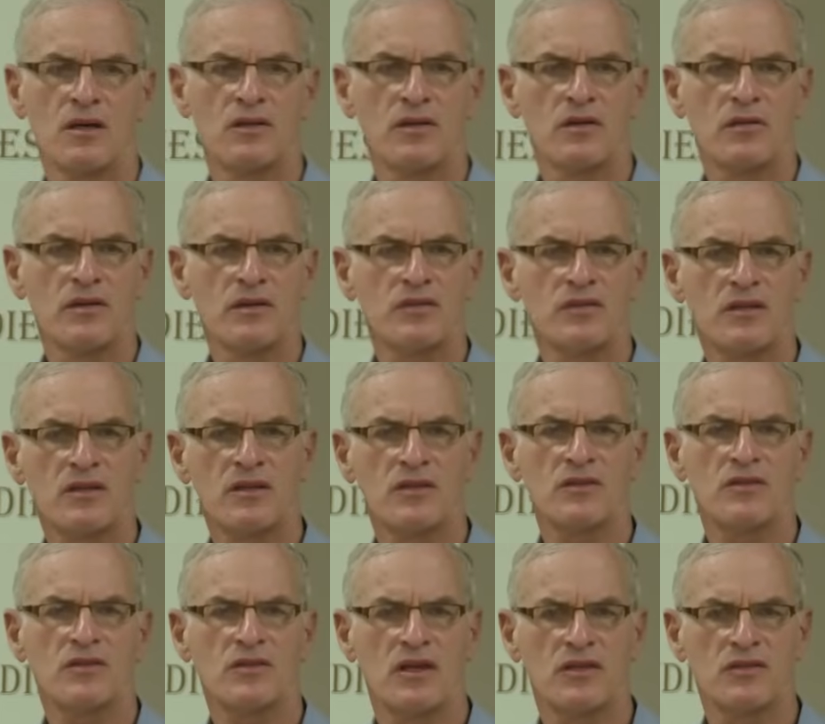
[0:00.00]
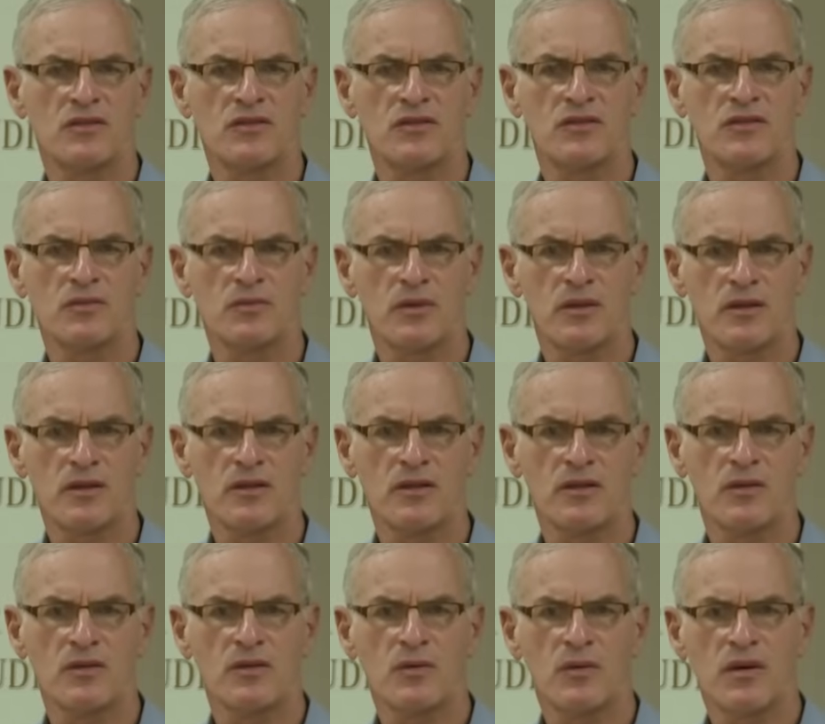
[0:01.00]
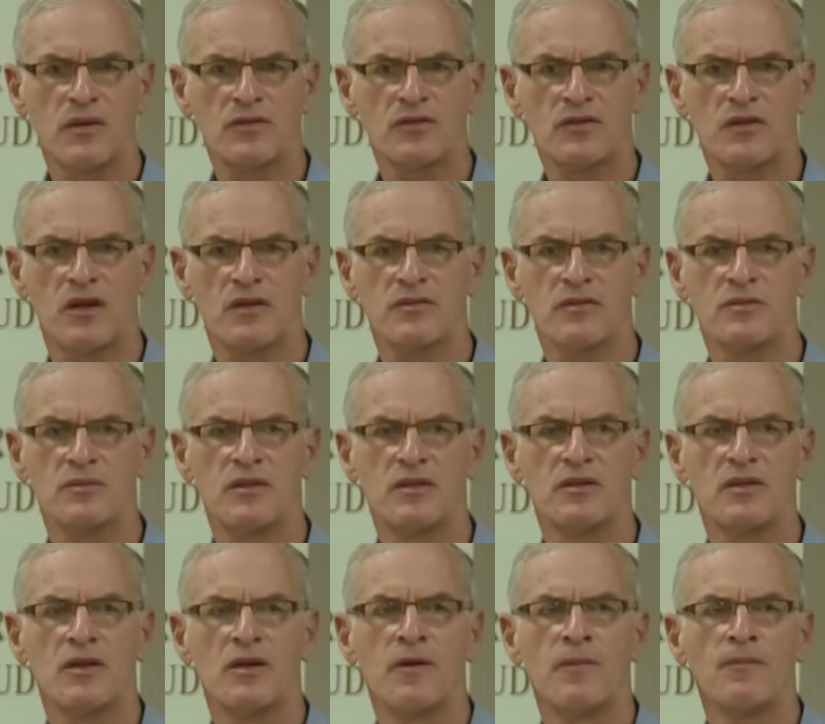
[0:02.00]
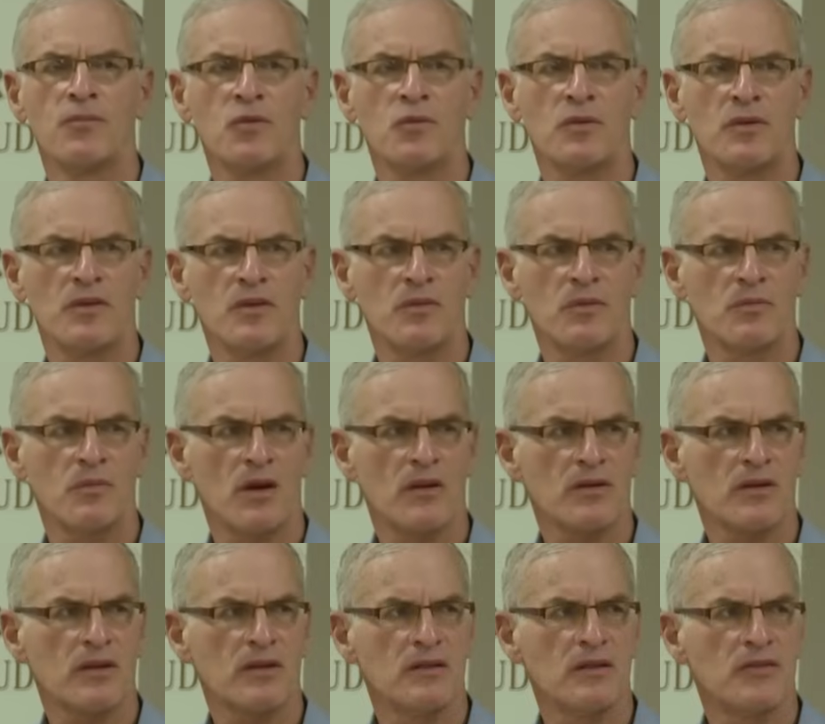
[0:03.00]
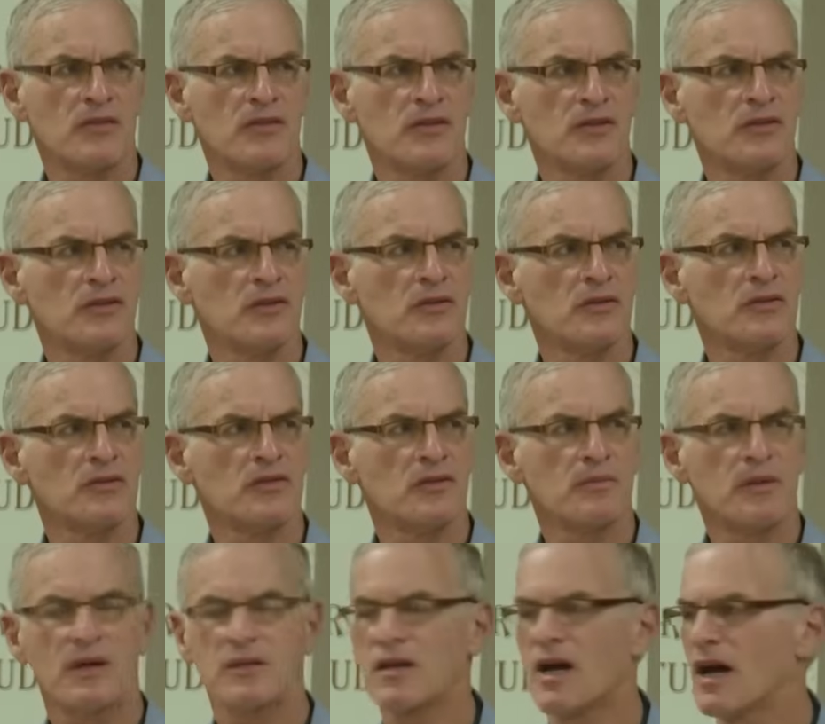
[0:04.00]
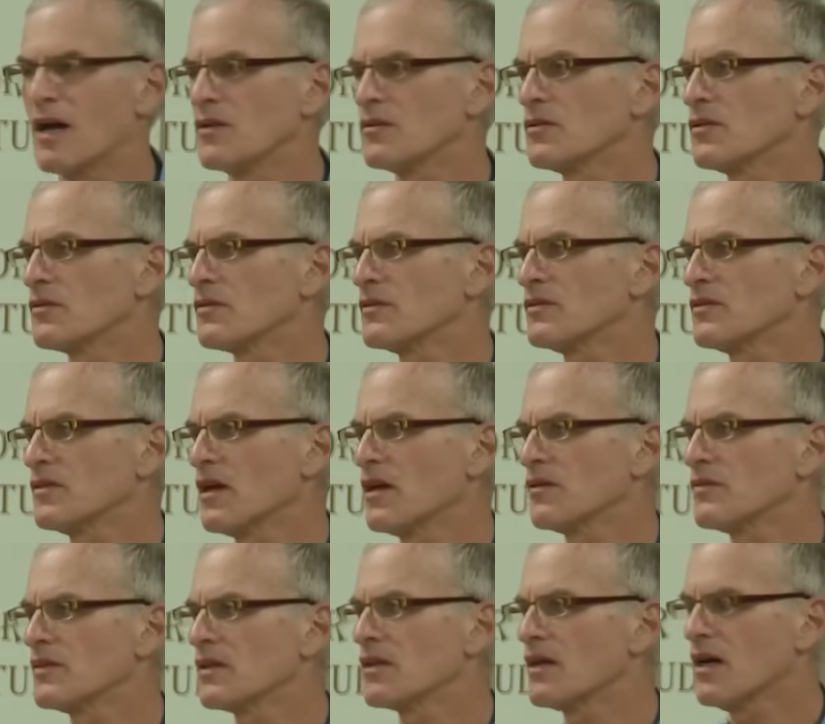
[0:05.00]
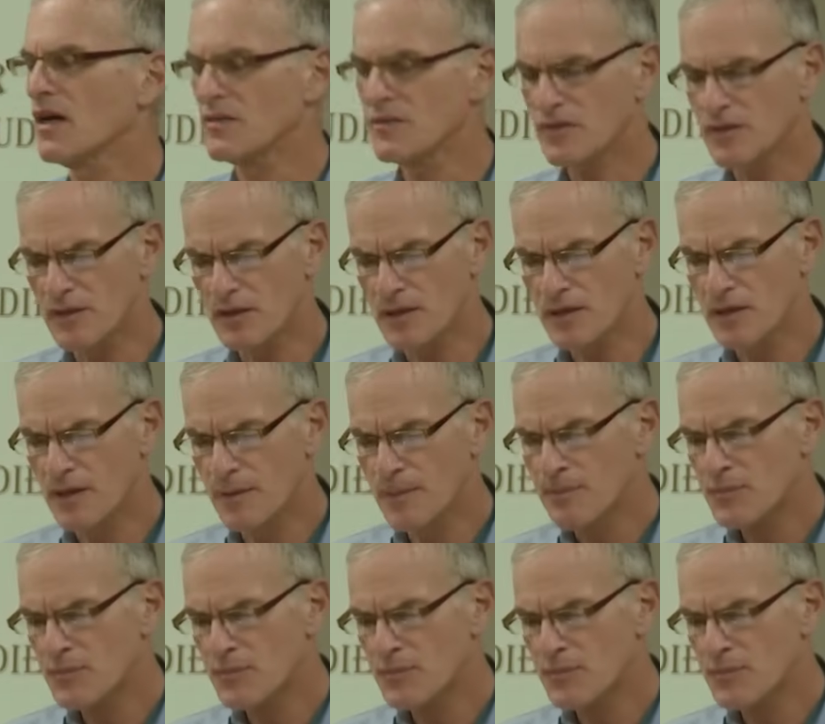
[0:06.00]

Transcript: There is a consensus within the U.S. government, within American officials, about how to resolve the conflict.